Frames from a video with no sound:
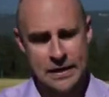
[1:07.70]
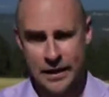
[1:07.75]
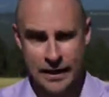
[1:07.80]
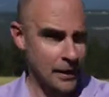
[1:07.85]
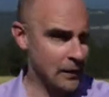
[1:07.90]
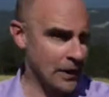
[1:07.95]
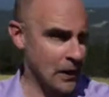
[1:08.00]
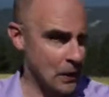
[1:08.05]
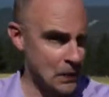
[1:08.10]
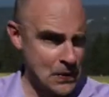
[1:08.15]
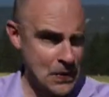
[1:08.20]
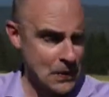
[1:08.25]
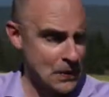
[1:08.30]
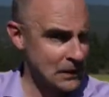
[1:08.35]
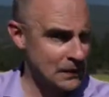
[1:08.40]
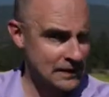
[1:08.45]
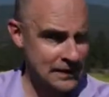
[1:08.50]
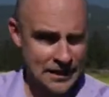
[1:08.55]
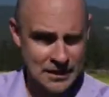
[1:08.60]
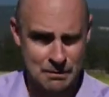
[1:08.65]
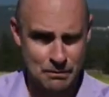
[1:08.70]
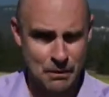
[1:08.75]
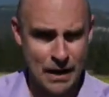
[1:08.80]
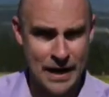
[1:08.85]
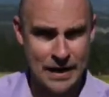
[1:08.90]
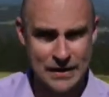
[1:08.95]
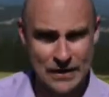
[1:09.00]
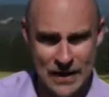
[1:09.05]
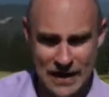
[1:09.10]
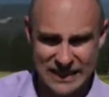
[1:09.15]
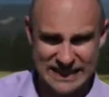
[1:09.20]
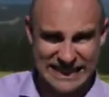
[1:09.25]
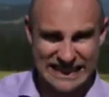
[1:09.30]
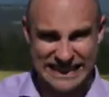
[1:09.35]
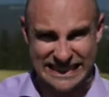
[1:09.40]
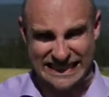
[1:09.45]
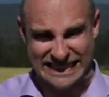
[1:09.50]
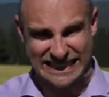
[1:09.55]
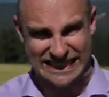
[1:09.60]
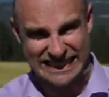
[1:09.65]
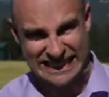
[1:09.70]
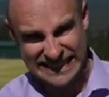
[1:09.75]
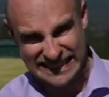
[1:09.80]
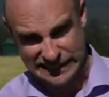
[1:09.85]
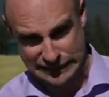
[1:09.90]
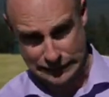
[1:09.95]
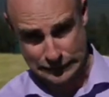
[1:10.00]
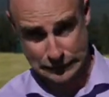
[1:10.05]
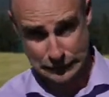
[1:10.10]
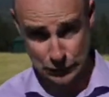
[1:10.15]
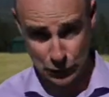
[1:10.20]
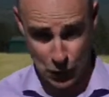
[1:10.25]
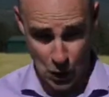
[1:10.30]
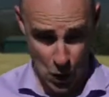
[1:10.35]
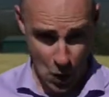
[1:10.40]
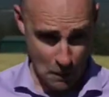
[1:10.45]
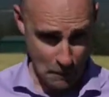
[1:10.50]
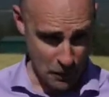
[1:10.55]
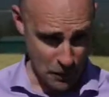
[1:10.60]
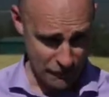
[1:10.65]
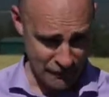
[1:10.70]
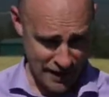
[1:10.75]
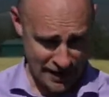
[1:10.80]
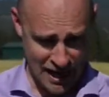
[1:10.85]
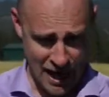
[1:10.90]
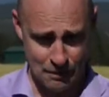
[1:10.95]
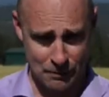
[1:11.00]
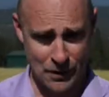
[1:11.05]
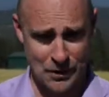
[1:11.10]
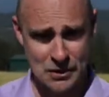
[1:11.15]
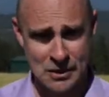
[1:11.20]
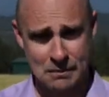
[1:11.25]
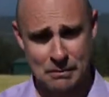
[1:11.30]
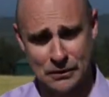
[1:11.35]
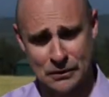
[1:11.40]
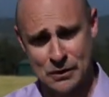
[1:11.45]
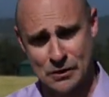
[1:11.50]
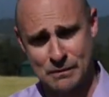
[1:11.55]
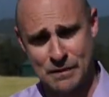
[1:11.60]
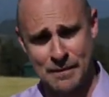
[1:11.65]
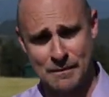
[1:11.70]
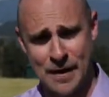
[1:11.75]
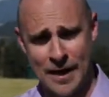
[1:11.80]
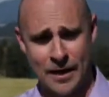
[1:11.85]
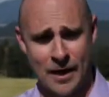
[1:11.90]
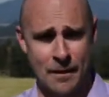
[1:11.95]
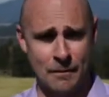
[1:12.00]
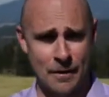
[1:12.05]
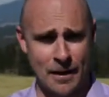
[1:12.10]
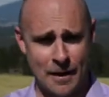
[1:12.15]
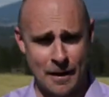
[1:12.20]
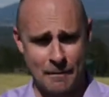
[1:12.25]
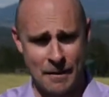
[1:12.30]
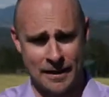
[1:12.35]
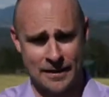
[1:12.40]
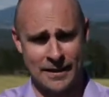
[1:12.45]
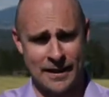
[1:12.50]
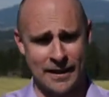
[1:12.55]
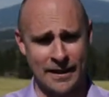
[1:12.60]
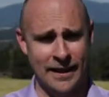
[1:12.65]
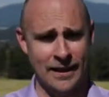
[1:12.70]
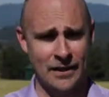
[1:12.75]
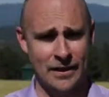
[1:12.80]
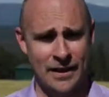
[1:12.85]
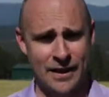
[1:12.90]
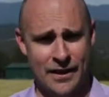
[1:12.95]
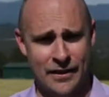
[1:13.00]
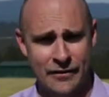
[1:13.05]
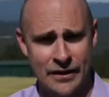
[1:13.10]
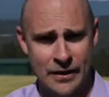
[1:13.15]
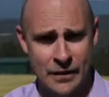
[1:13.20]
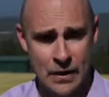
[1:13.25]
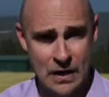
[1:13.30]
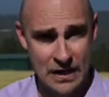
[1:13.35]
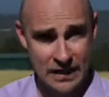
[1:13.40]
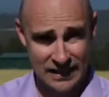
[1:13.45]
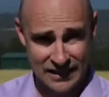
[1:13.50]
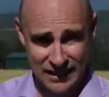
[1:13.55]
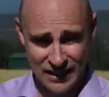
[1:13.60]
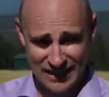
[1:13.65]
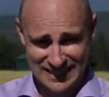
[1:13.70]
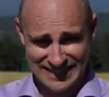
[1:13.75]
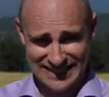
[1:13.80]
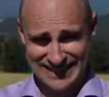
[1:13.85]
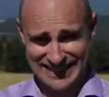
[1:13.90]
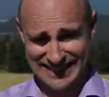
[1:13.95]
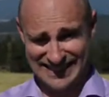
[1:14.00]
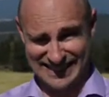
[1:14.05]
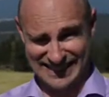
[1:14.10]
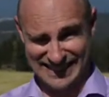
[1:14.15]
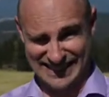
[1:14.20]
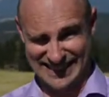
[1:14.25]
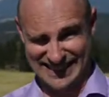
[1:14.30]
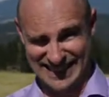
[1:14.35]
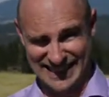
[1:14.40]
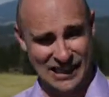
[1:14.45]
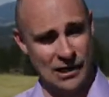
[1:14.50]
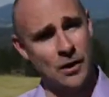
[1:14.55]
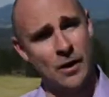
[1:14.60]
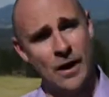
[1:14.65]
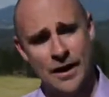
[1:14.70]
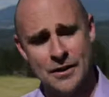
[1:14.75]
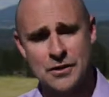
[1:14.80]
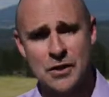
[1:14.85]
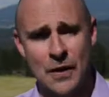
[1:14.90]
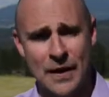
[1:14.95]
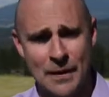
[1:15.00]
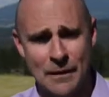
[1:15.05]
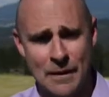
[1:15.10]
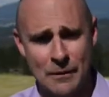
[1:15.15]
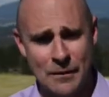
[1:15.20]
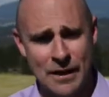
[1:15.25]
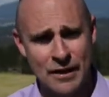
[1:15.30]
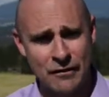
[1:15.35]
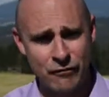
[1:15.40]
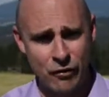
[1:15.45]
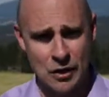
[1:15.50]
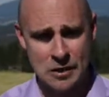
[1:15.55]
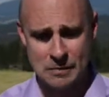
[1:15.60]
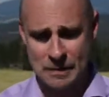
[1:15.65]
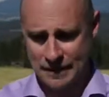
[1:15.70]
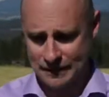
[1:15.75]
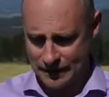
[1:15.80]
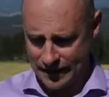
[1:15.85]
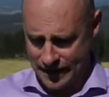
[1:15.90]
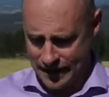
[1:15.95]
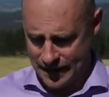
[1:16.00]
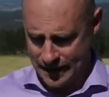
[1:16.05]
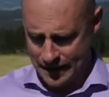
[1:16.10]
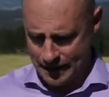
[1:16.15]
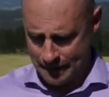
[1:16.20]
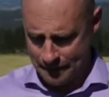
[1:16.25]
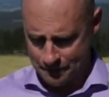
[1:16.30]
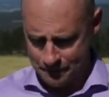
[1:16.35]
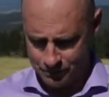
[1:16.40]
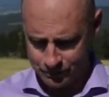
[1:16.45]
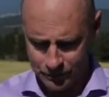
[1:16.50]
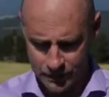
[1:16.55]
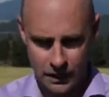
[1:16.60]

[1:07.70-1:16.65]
there we go. Whew, nice and bright. All right. Oh, motivating operation to put those being back on. I'll come back to that later in another video. Ugh, all right, so anyway, reinforcement. Um,